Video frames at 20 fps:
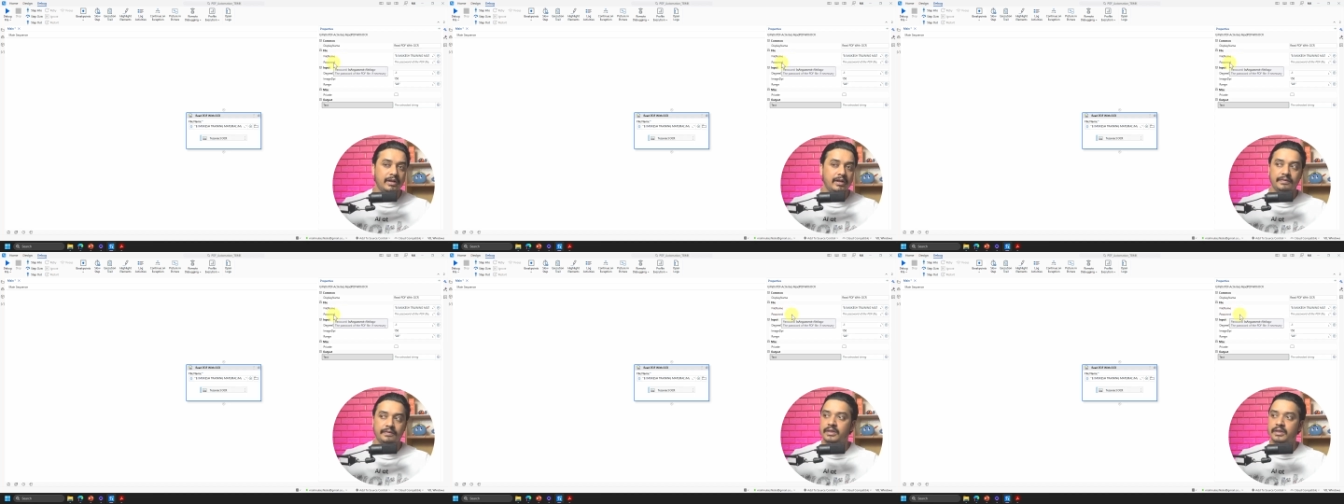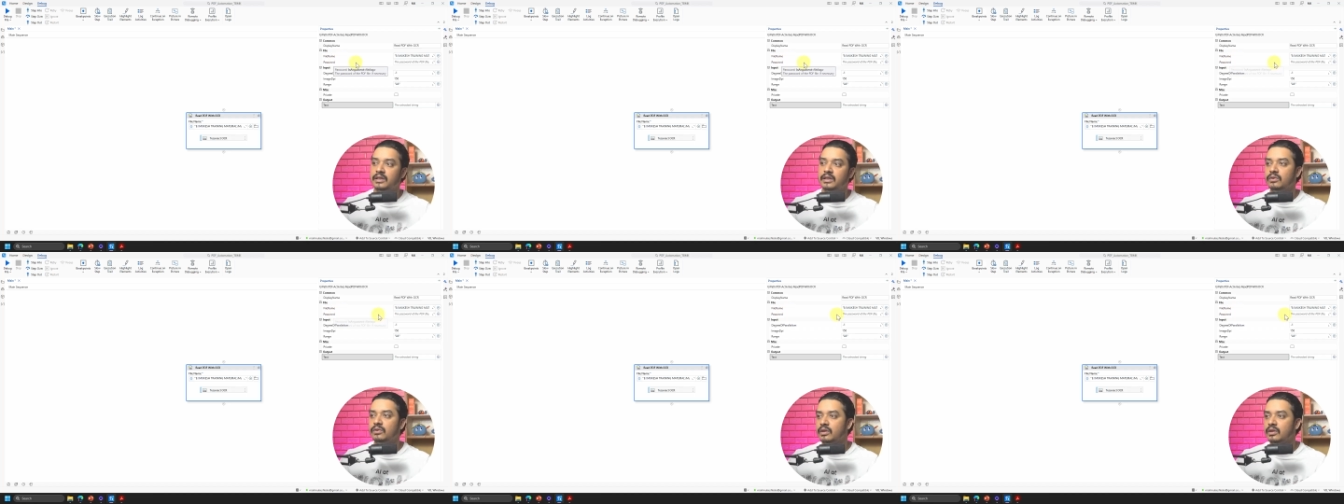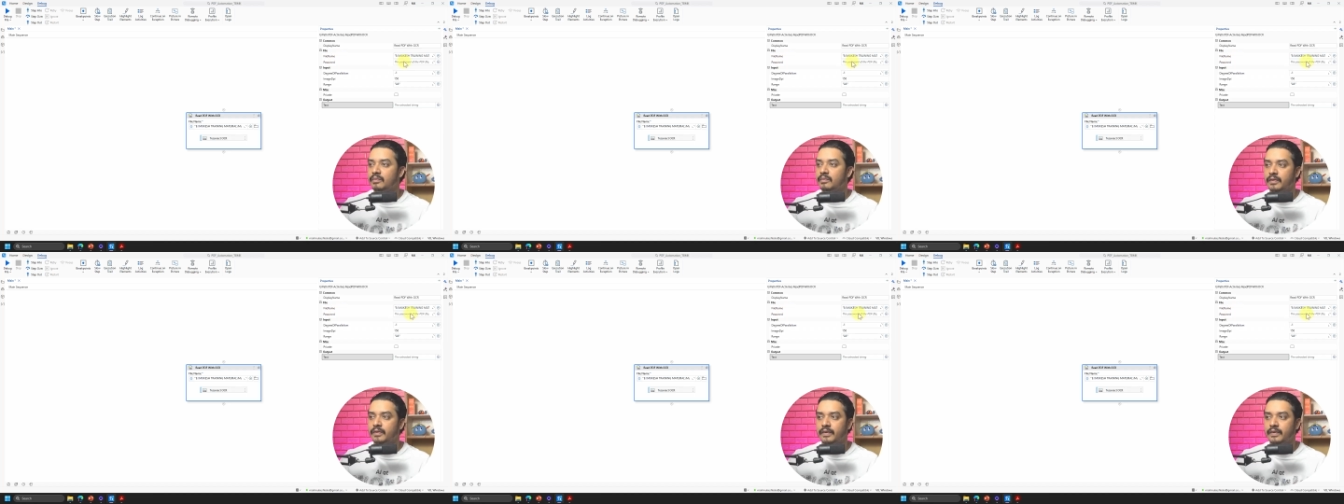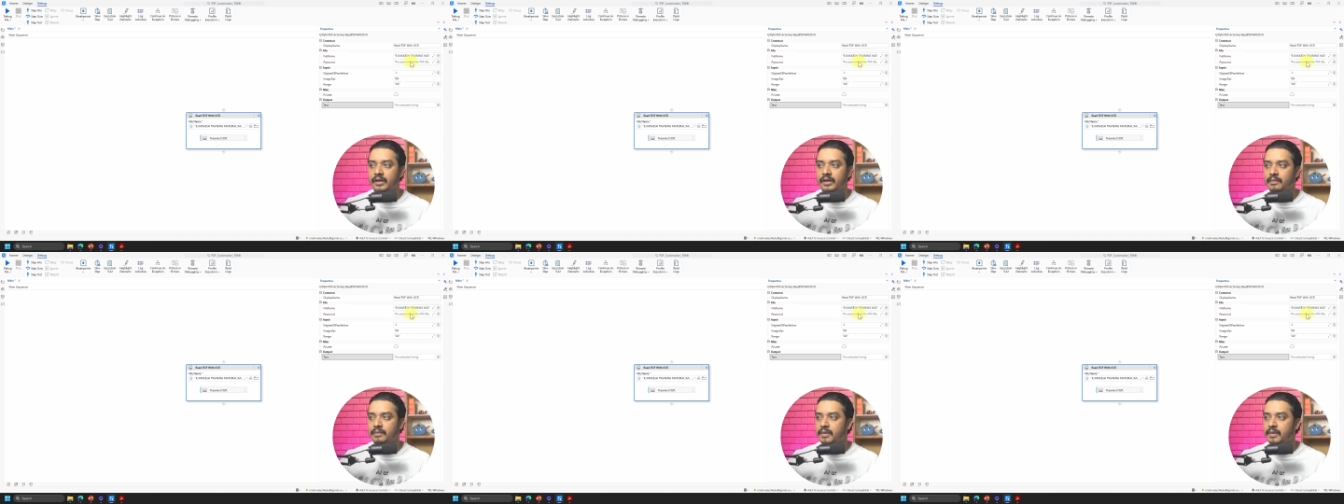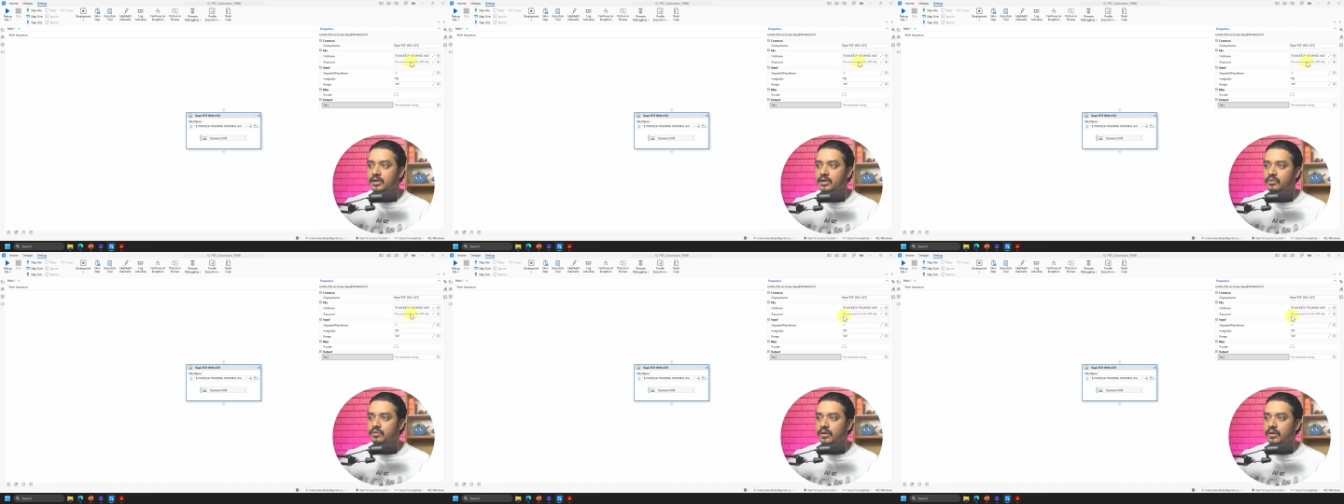have seen, you can provide the
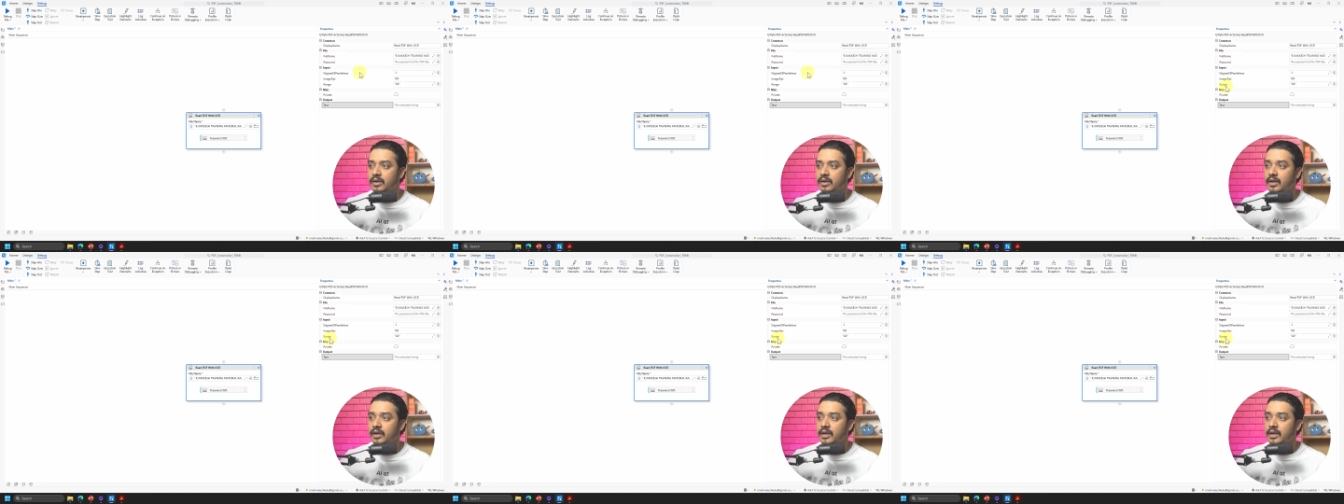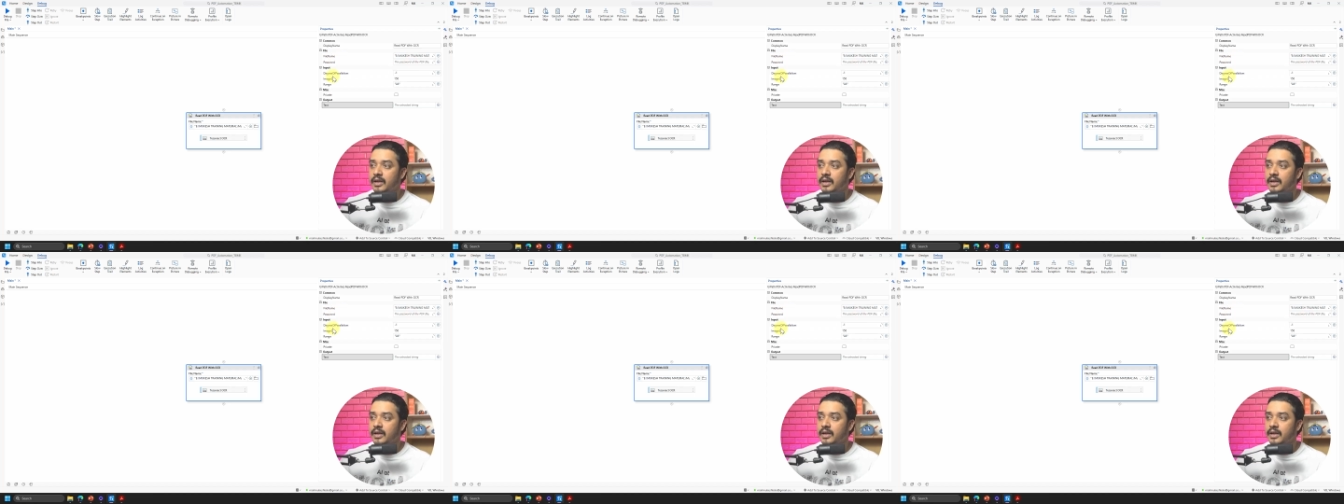password.